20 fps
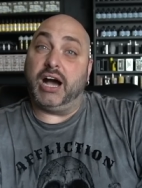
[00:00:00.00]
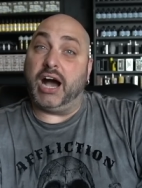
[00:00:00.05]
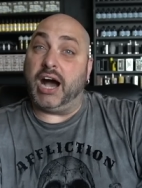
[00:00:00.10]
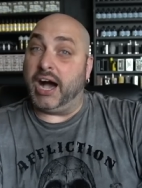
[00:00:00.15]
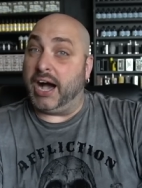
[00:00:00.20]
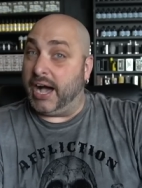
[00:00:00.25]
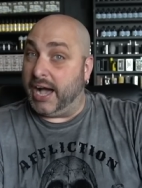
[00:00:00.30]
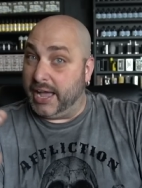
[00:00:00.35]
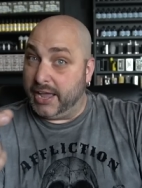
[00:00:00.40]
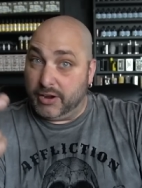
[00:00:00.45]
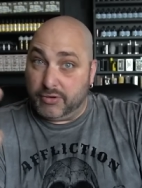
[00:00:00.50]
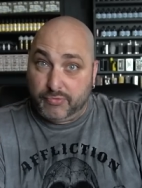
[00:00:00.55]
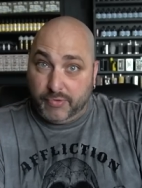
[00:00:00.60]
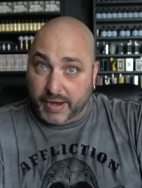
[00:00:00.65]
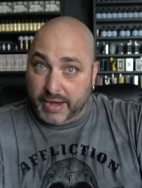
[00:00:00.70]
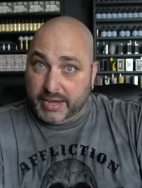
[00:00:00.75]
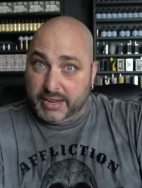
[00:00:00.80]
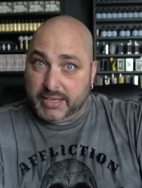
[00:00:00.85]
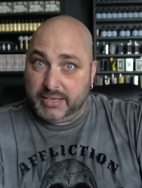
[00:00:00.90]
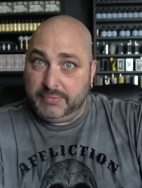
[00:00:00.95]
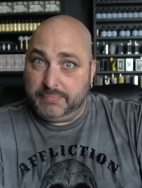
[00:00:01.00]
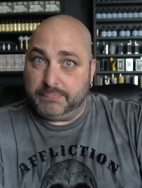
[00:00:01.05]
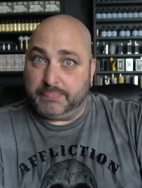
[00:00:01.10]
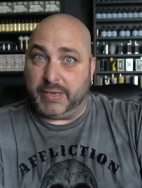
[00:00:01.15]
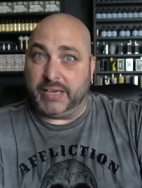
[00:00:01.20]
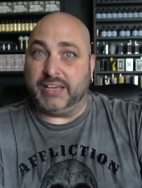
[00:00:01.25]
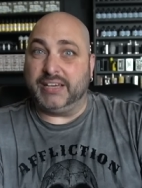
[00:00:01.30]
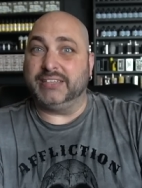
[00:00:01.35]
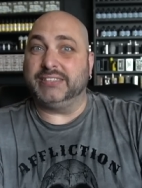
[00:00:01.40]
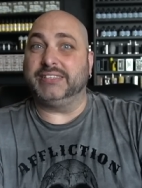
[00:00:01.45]
a higher rating
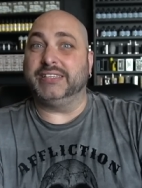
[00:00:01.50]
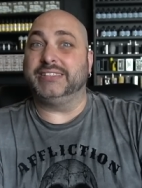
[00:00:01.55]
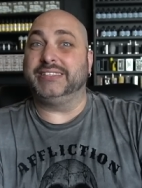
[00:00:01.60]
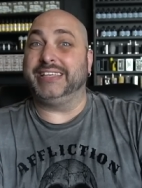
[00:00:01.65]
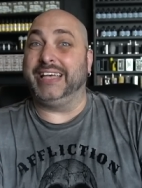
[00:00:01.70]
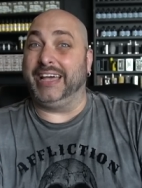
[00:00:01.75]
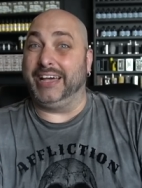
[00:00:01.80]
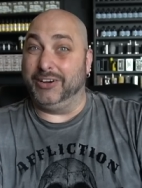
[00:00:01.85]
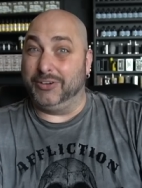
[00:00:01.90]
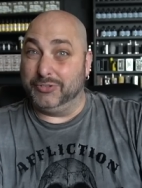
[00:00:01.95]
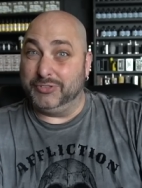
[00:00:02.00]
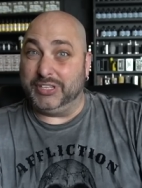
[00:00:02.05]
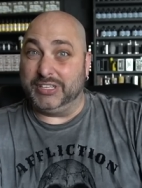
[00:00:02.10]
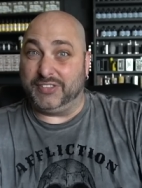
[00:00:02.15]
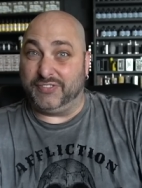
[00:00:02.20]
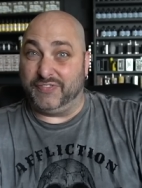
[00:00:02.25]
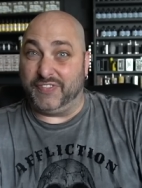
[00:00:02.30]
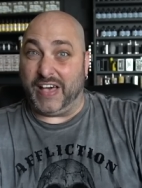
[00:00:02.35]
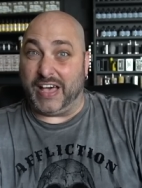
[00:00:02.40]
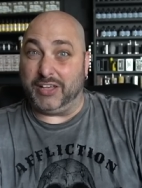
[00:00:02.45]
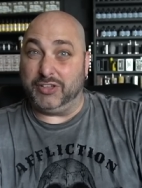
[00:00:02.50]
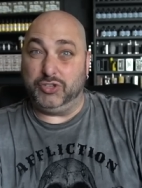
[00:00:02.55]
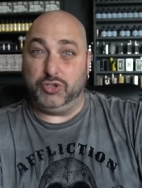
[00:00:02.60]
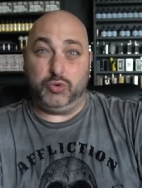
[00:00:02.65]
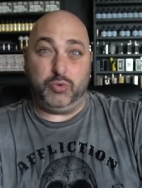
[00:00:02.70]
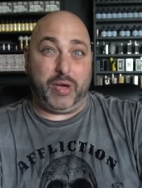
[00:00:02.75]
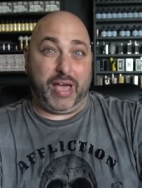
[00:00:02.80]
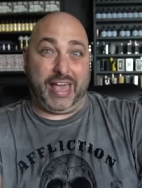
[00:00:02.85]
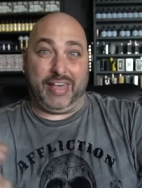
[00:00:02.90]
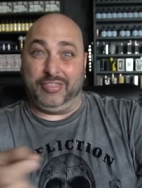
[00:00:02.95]
because it's held its
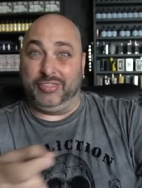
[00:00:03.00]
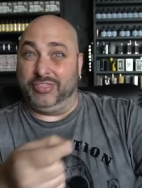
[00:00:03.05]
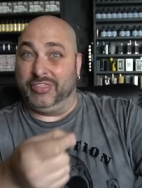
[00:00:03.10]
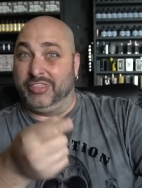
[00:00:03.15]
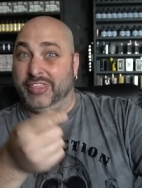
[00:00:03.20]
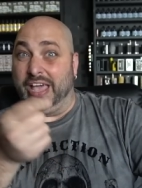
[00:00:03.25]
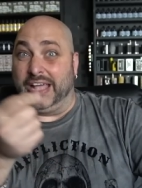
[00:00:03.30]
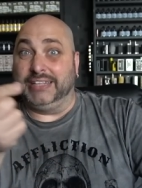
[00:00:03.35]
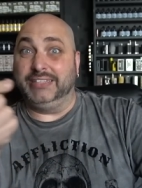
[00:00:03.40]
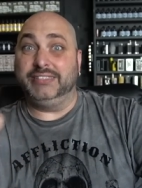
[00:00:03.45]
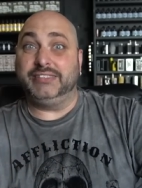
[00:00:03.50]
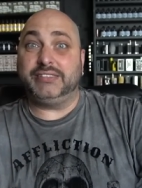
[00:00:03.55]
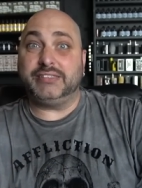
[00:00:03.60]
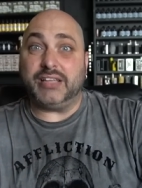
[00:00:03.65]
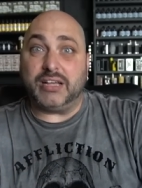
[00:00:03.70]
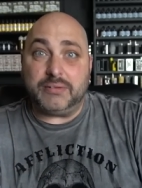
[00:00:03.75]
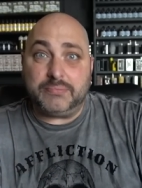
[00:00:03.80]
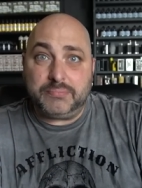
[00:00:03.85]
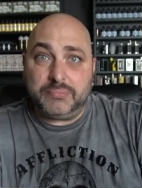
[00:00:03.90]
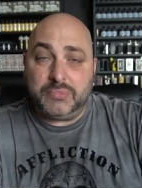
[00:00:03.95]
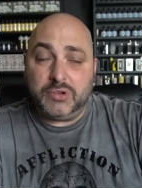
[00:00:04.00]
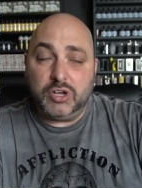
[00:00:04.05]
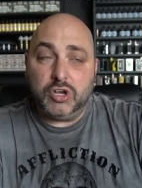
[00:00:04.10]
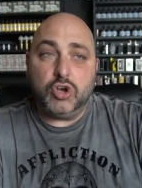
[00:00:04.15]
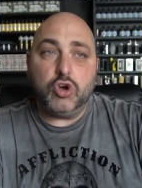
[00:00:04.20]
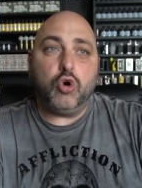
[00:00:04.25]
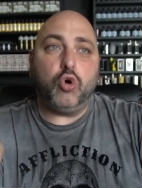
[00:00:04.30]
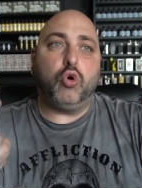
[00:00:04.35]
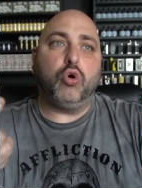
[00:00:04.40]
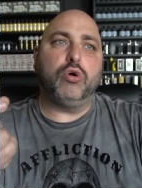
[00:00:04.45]
value and then some?
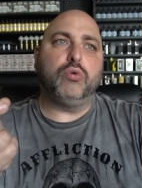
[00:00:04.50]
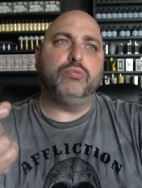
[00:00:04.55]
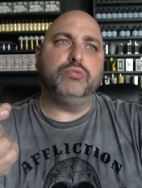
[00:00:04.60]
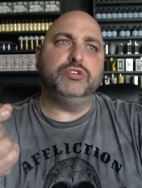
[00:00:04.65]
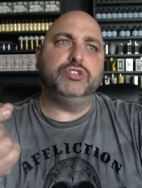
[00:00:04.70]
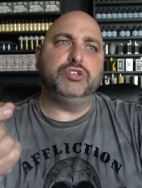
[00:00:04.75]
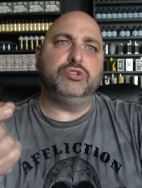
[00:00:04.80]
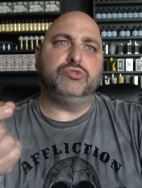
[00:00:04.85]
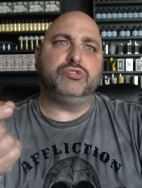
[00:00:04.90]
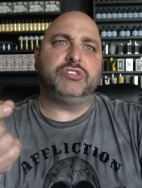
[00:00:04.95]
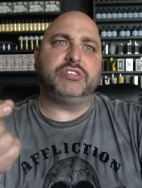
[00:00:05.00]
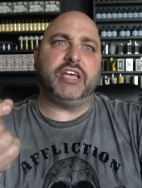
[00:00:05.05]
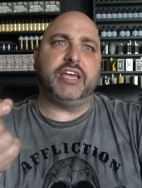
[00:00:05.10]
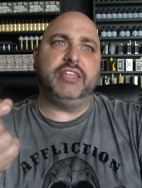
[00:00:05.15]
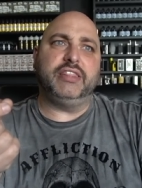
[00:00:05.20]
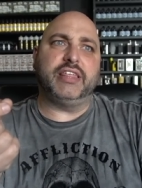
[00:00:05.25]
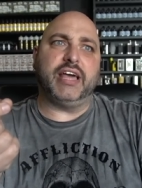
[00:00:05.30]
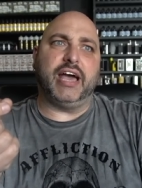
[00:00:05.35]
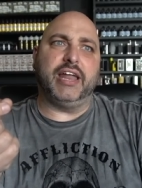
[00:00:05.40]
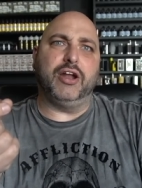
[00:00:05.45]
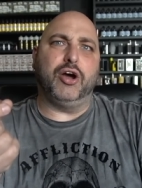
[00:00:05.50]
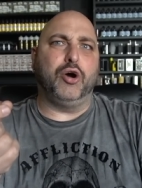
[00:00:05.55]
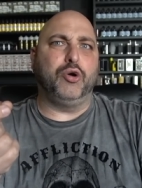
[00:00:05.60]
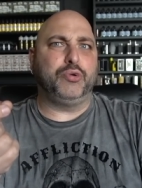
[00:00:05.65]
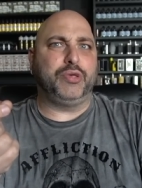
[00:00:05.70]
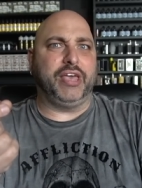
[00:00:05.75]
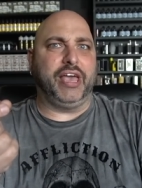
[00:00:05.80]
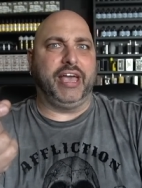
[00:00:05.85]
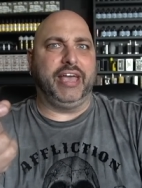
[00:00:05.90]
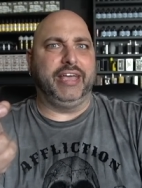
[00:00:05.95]
Or would you say that,
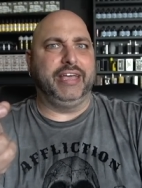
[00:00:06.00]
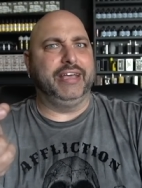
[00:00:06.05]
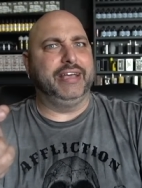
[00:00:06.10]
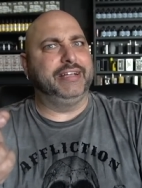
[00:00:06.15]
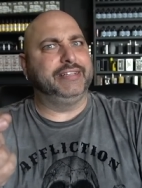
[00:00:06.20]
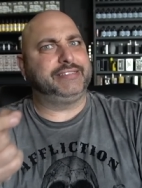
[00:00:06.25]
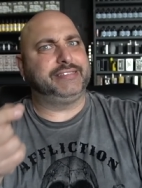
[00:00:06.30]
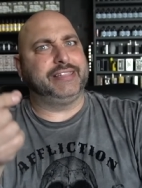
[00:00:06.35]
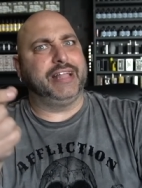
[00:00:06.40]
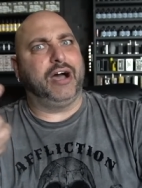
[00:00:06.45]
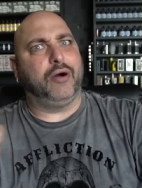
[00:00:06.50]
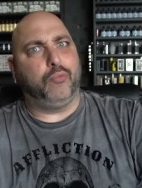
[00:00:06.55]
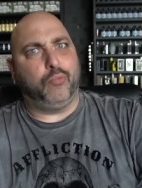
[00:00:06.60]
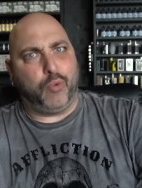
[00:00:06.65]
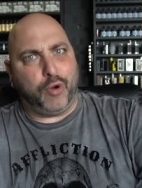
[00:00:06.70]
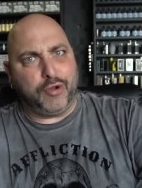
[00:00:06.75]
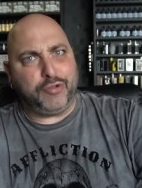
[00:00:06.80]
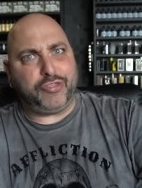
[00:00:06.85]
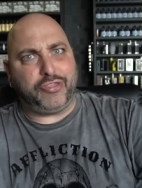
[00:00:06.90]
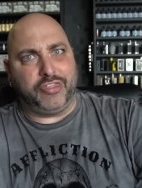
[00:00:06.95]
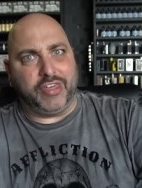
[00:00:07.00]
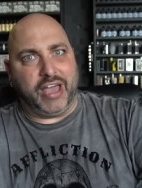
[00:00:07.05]
okay, it's not worth